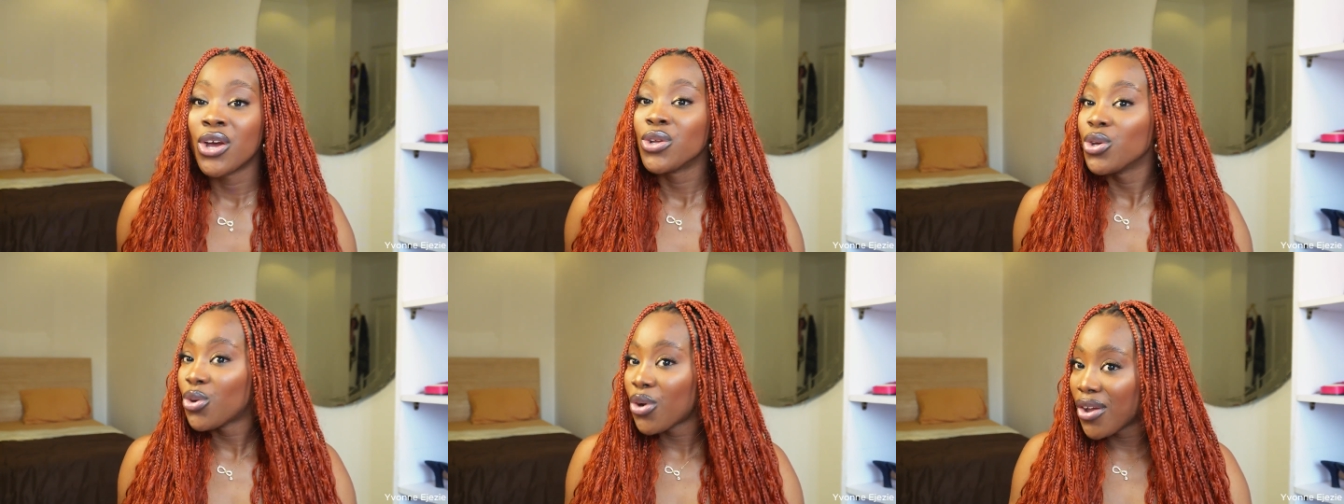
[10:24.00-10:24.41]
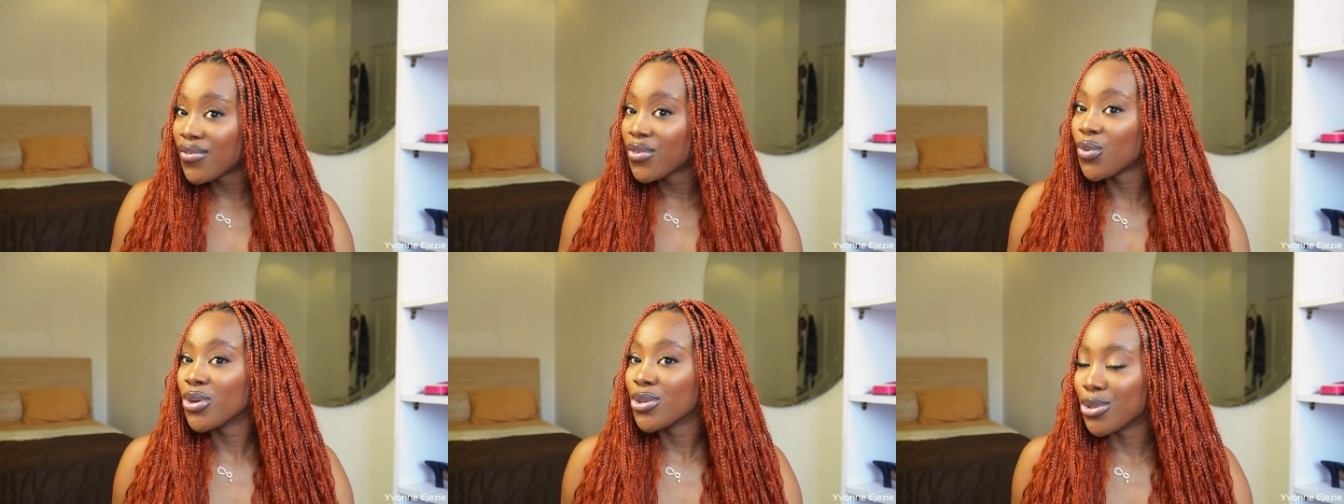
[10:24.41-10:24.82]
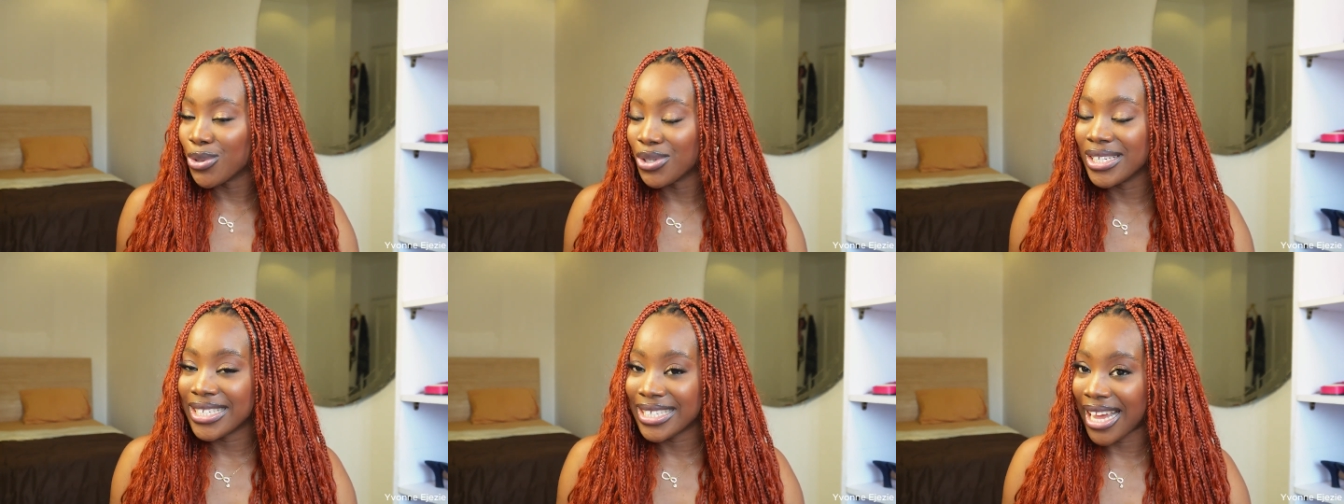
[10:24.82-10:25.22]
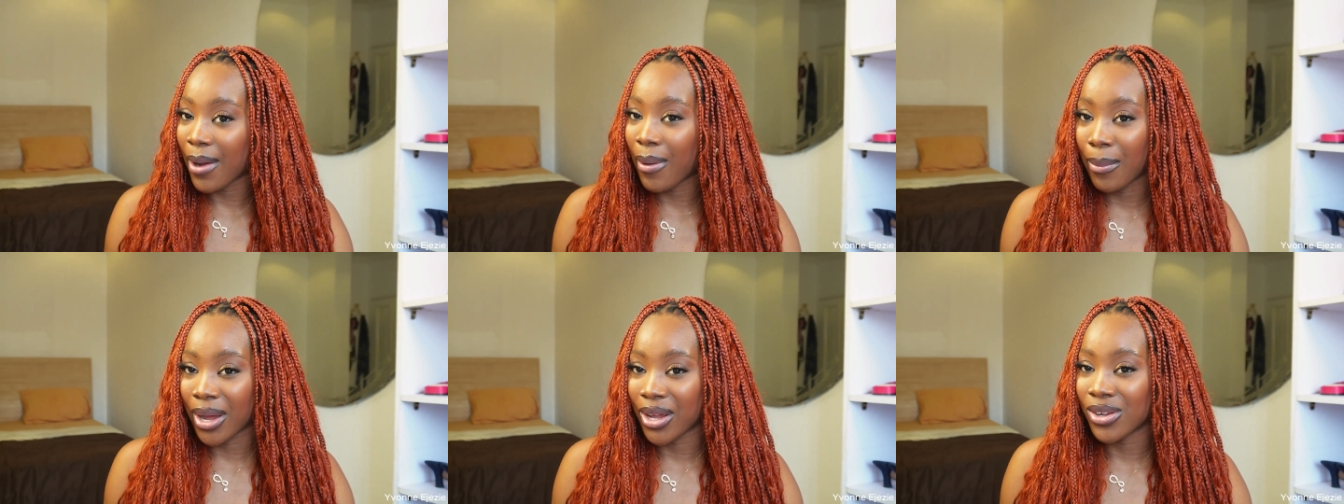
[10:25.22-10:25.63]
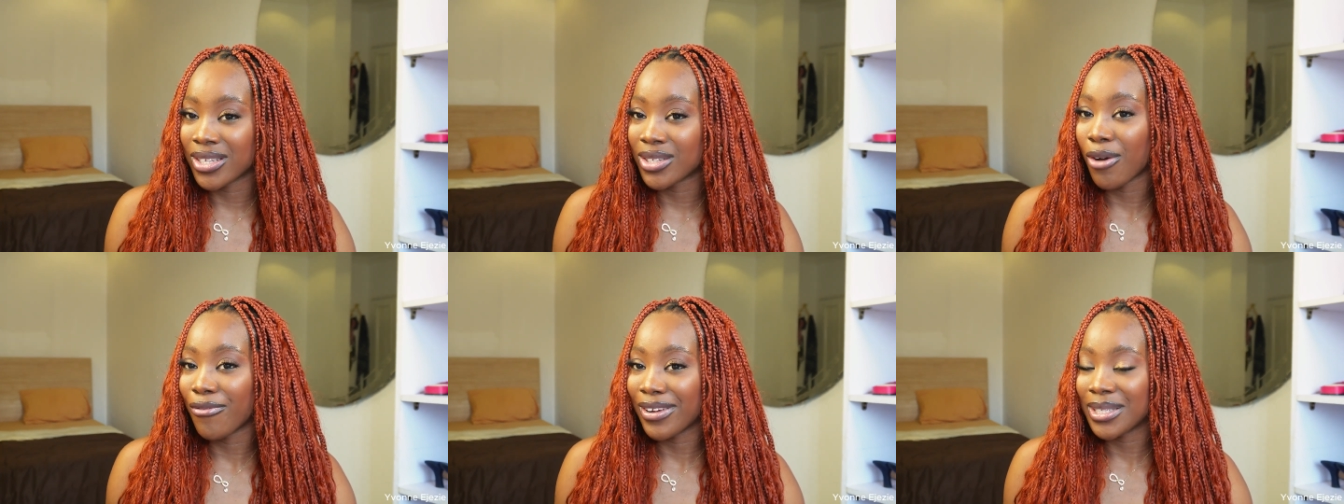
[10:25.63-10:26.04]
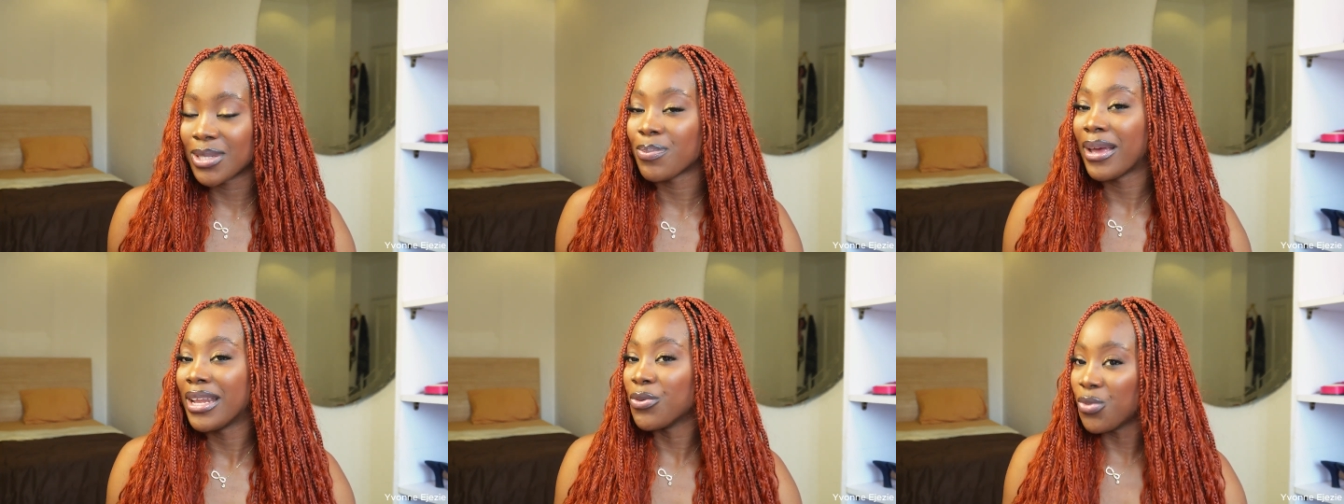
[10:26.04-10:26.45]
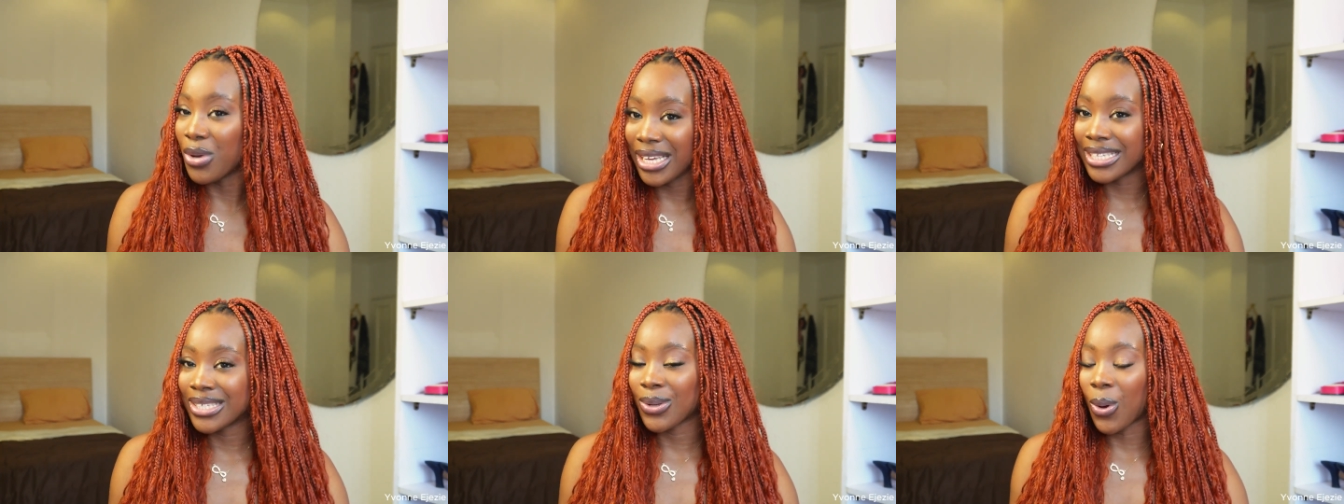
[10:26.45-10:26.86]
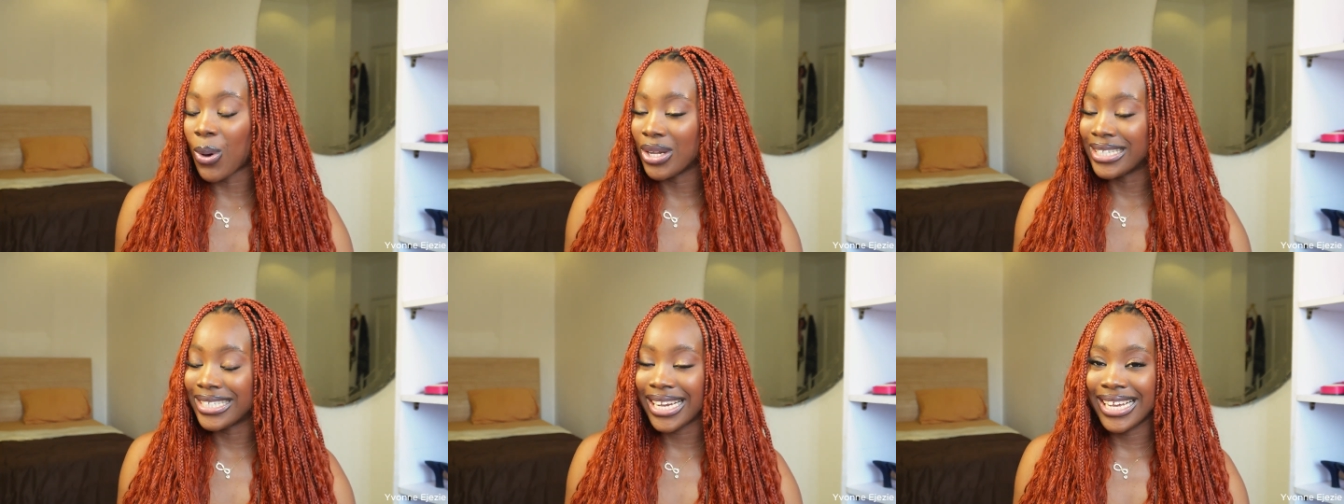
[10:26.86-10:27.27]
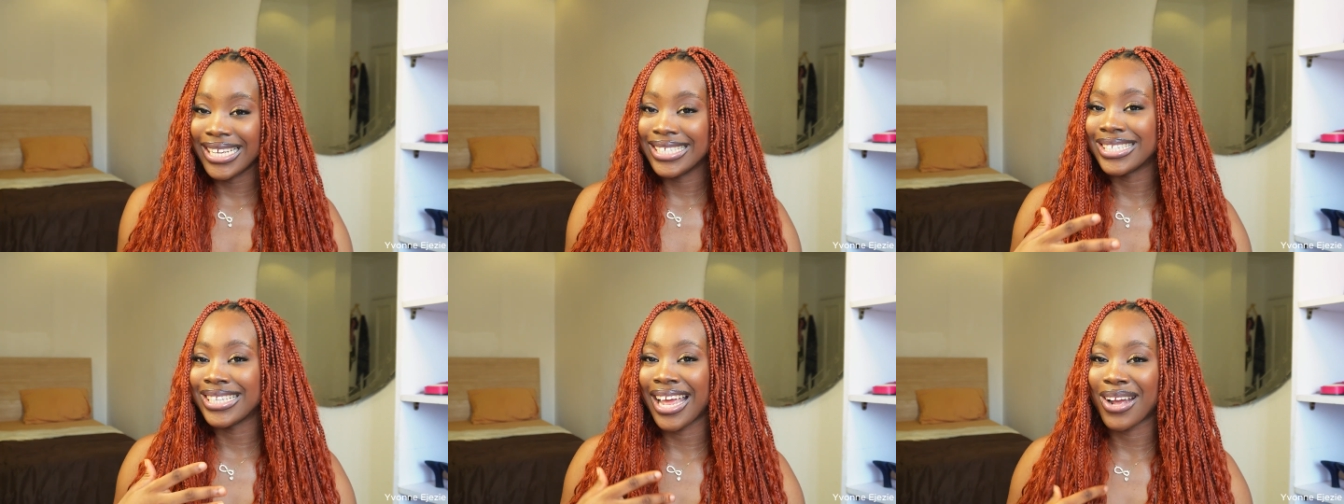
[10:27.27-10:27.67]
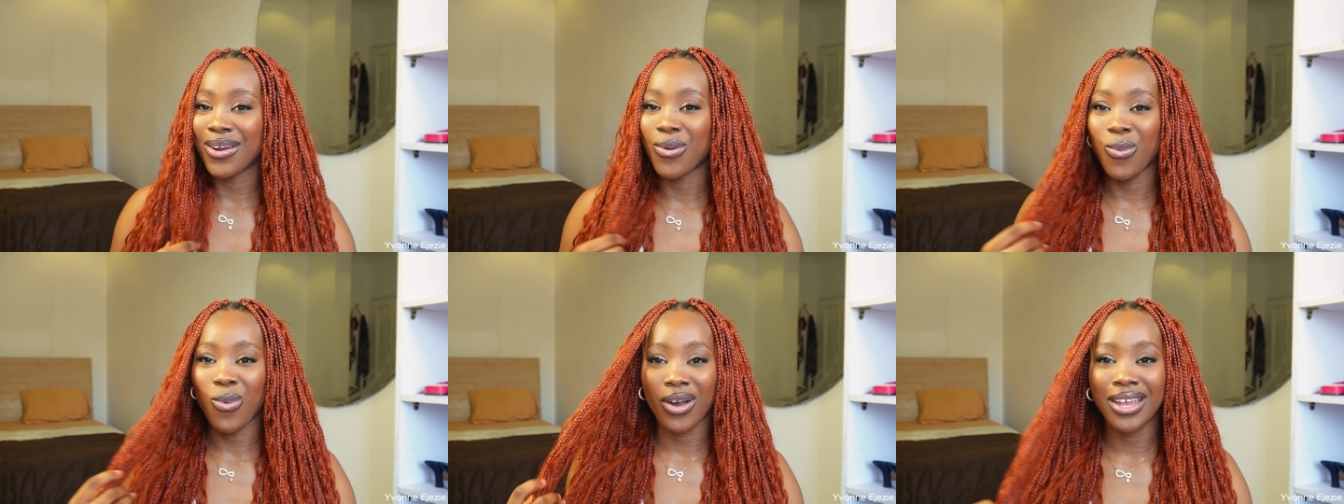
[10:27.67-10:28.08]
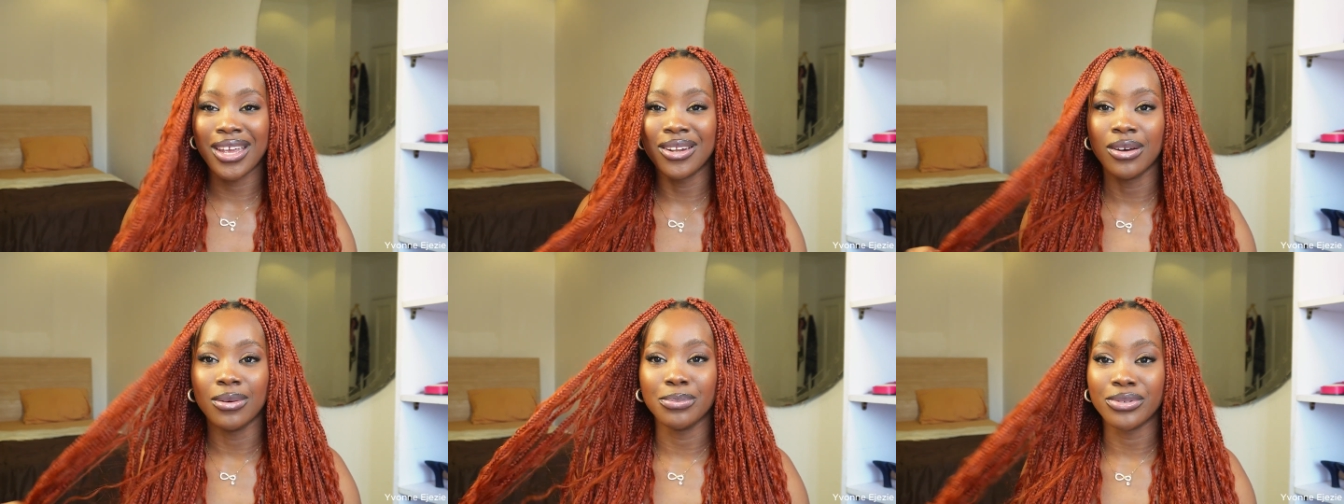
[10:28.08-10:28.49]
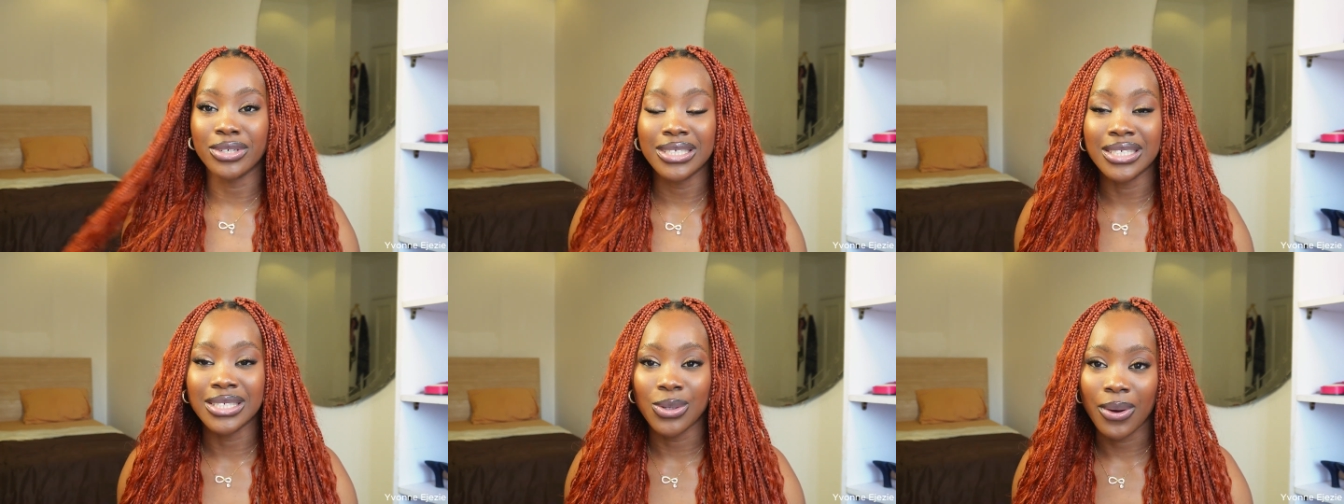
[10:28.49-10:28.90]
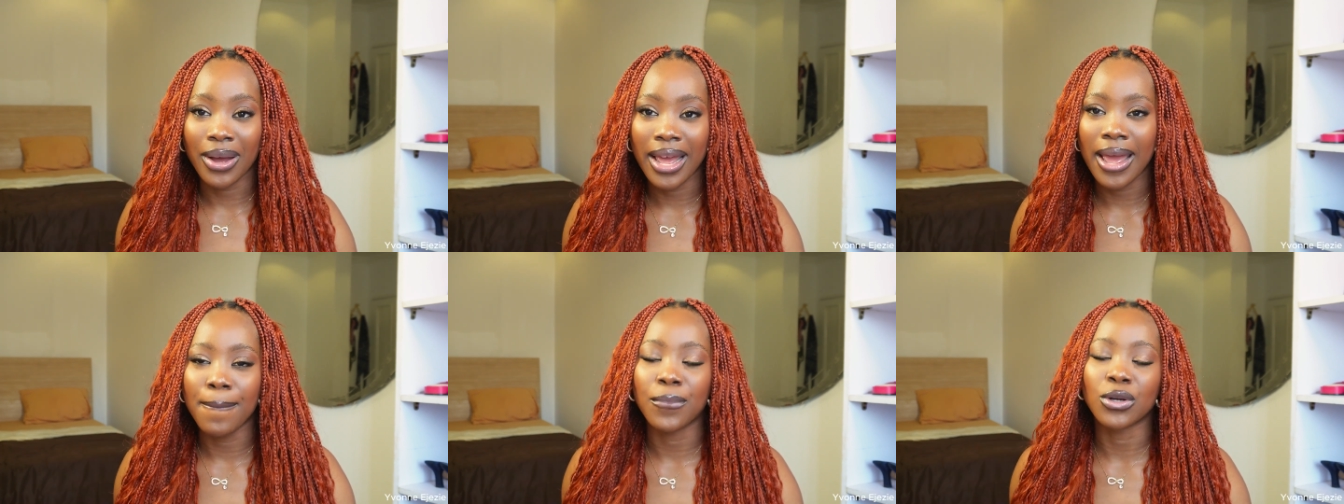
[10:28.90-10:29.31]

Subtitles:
You don't even want to do the DIY by yourself and spend weeks or days like working on braiding your hair,